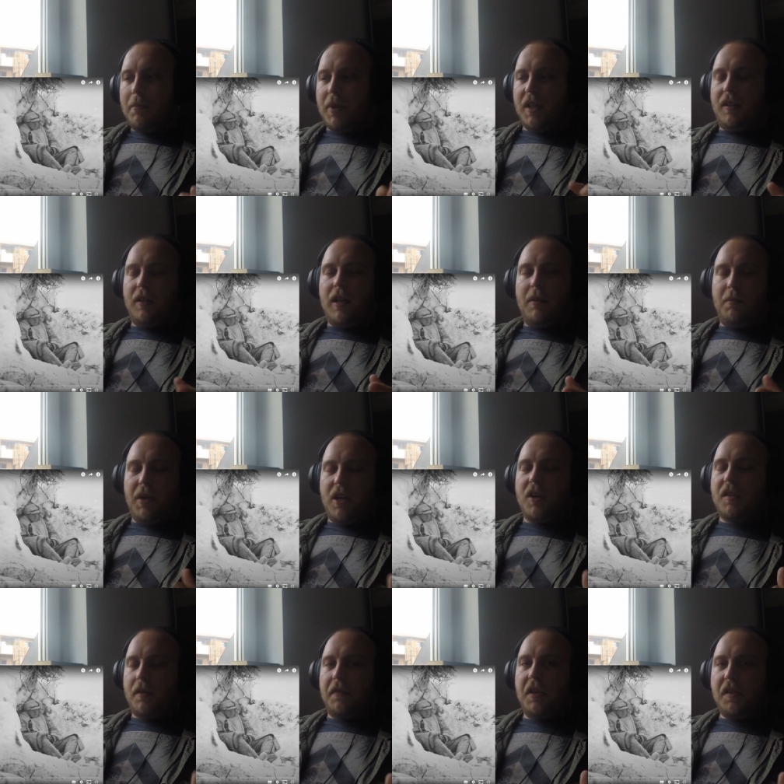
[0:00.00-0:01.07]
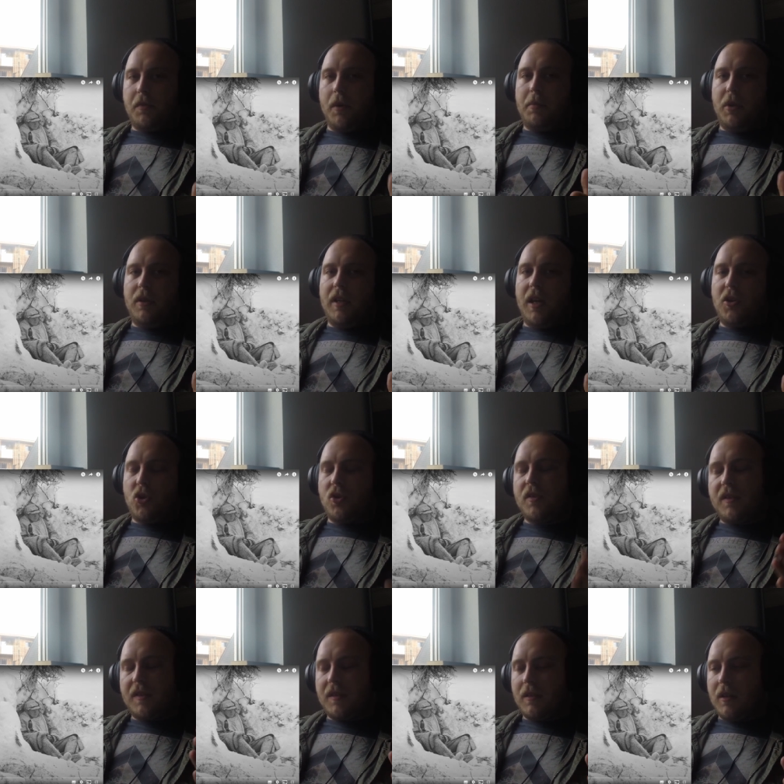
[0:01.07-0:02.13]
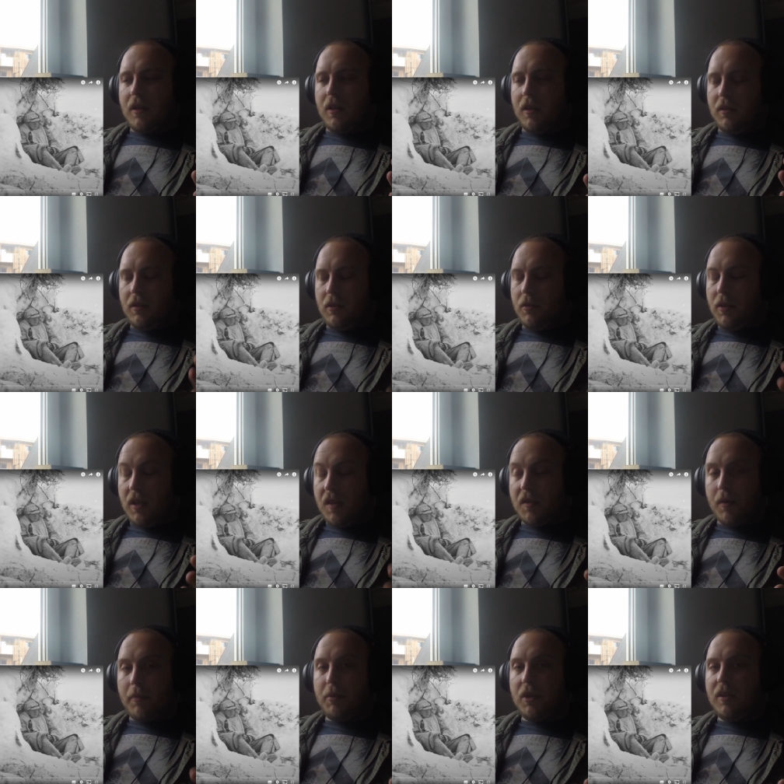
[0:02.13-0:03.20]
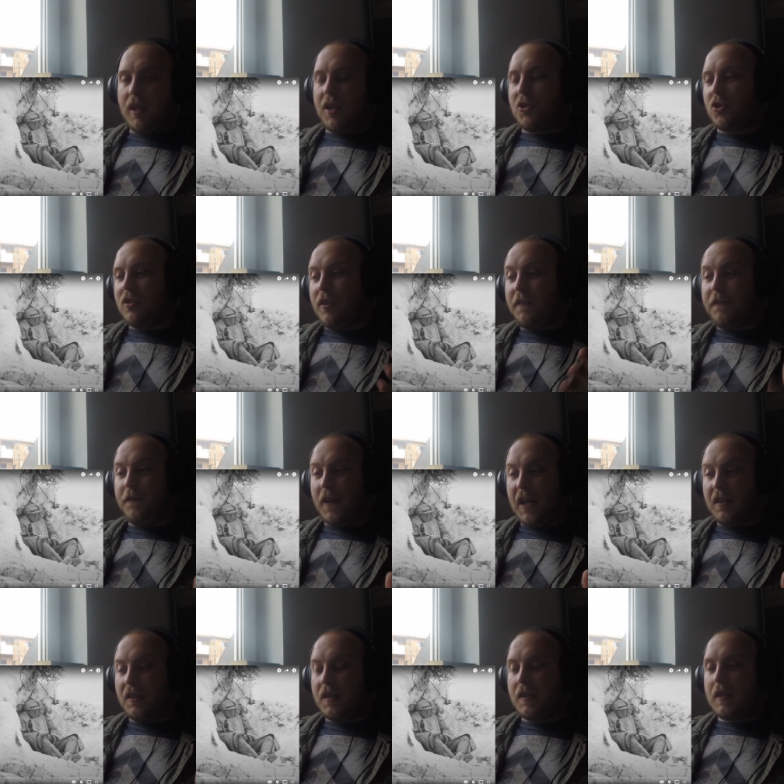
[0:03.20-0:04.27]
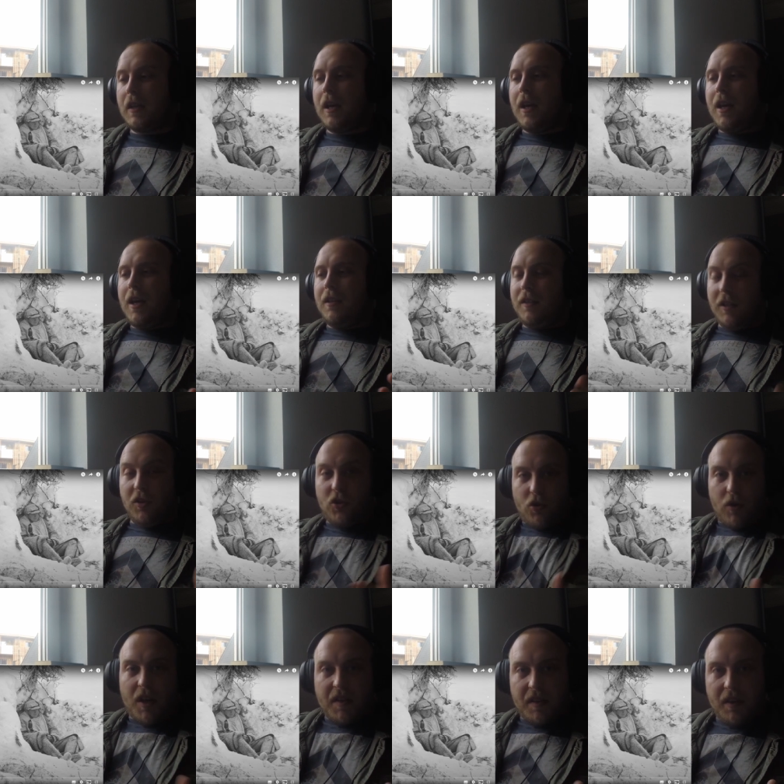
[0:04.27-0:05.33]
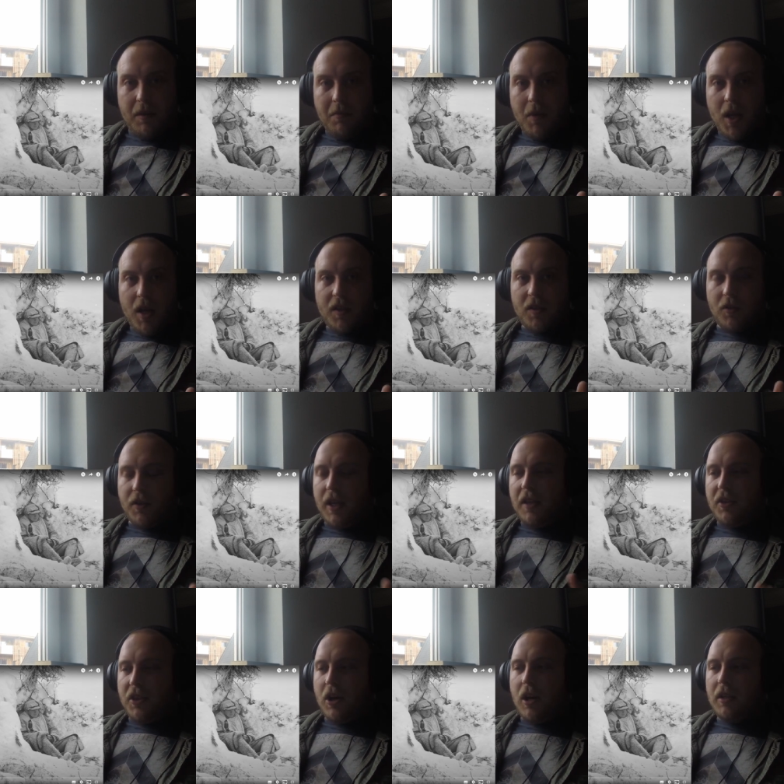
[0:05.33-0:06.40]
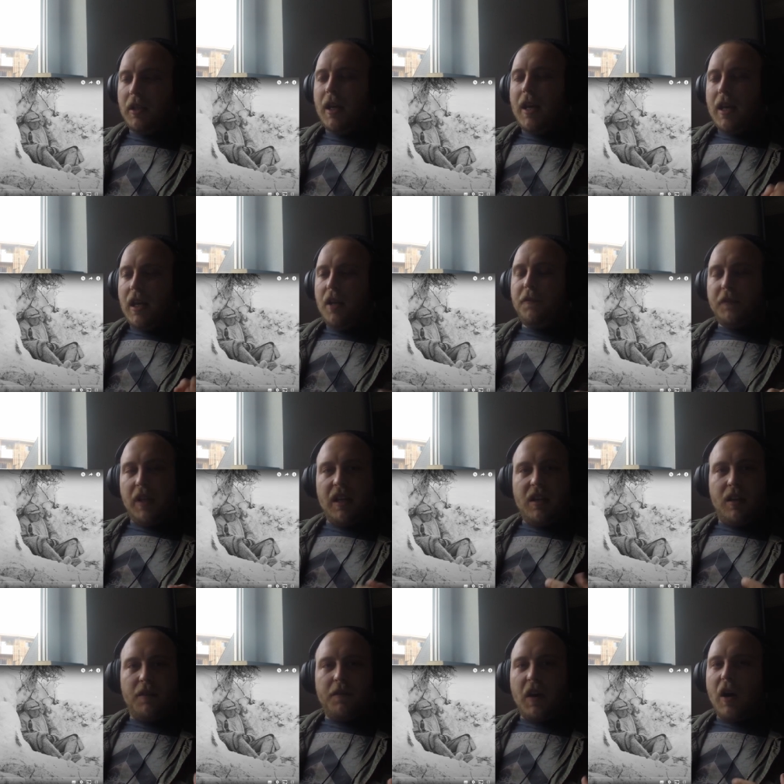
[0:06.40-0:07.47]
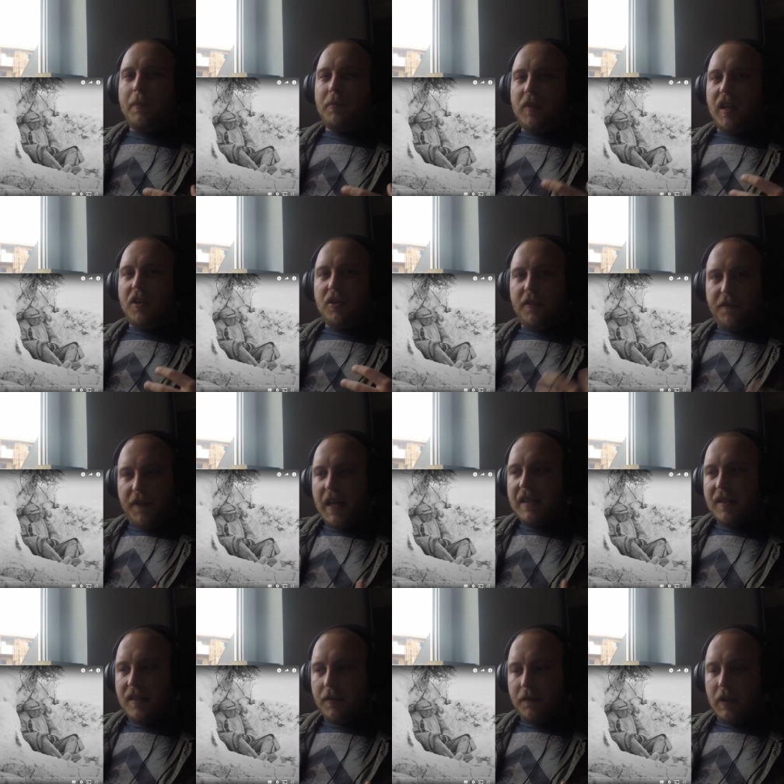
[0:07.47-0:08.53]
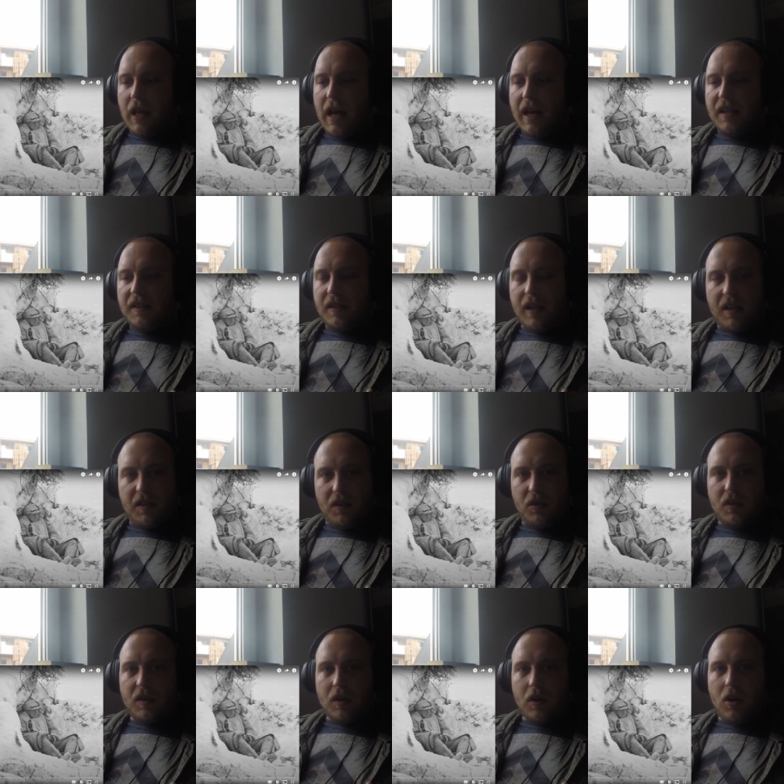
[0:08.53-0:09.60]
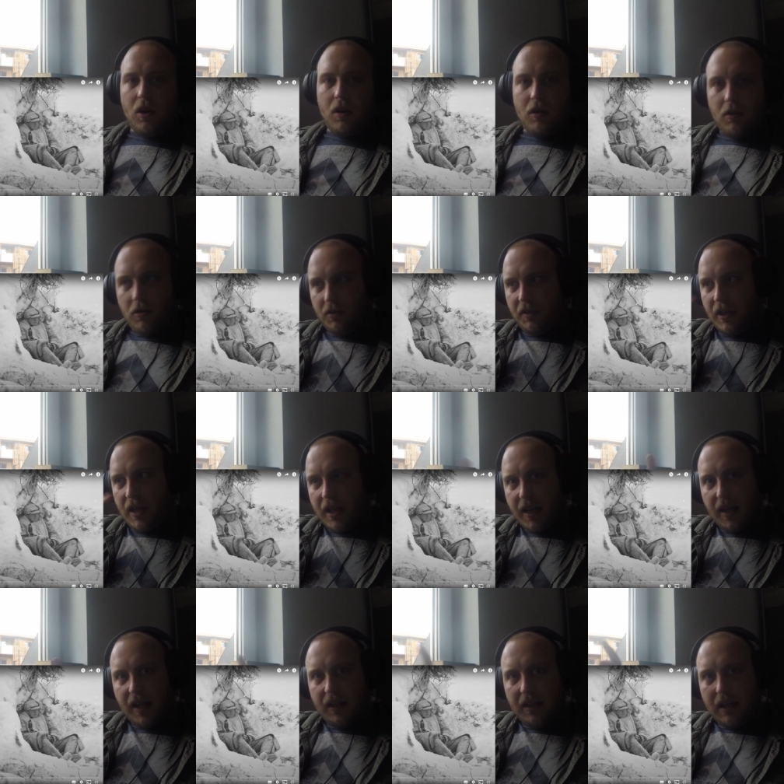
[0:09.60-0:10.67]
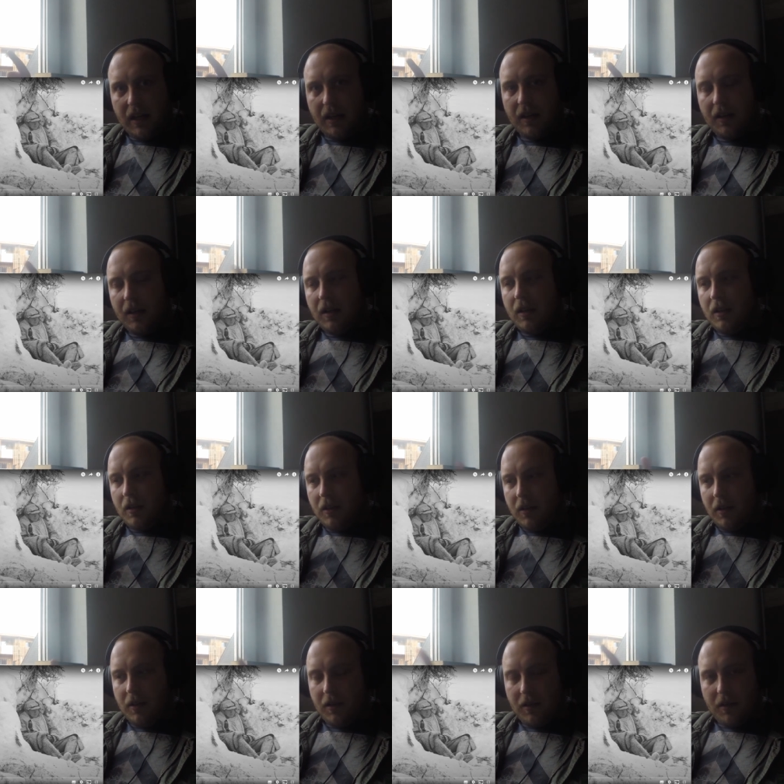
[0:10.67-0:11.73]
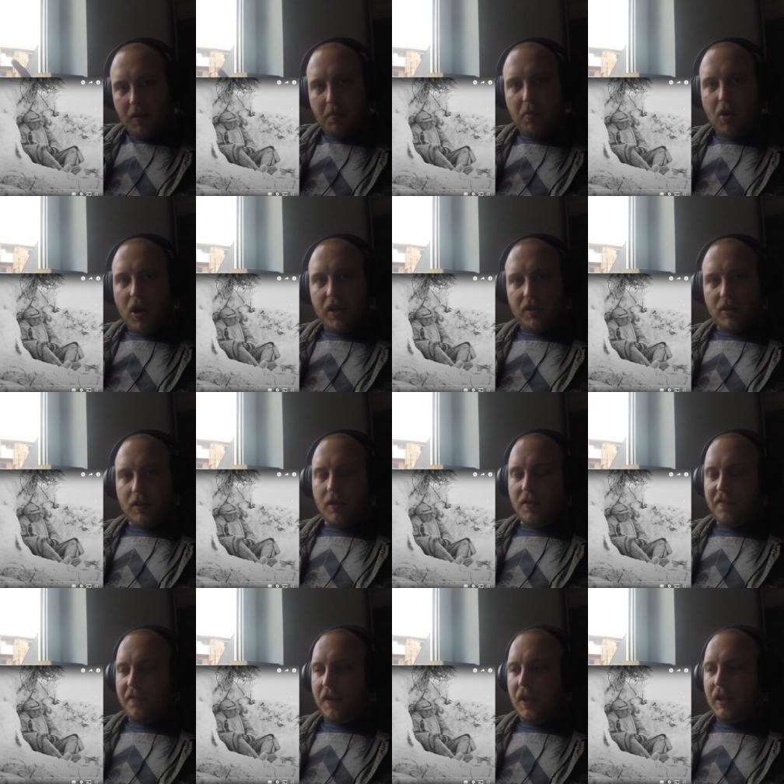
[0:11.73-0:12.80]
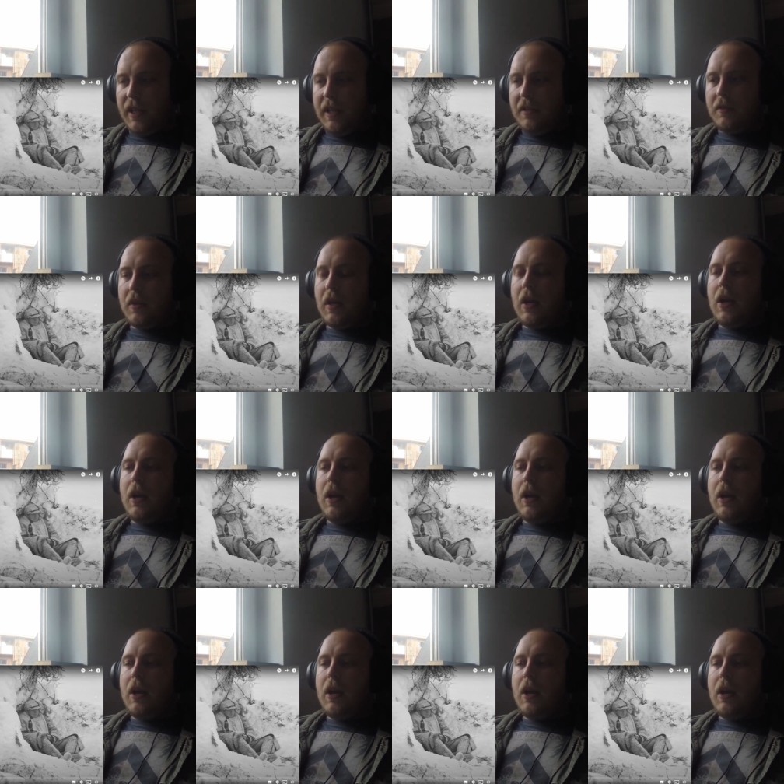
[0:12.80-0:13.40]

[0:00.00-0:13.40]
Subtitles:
But because of his reputation, the Finns didn't trust him. So they thought if they give up their defensive lines, as you saw on the Karelia part of Finland,